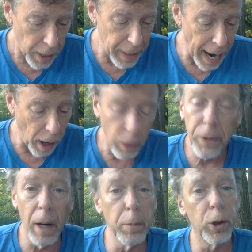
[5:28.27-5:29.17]
Now,
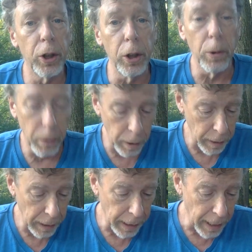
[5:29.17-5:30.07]
number two,
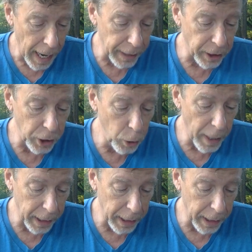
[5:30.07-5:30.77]
as the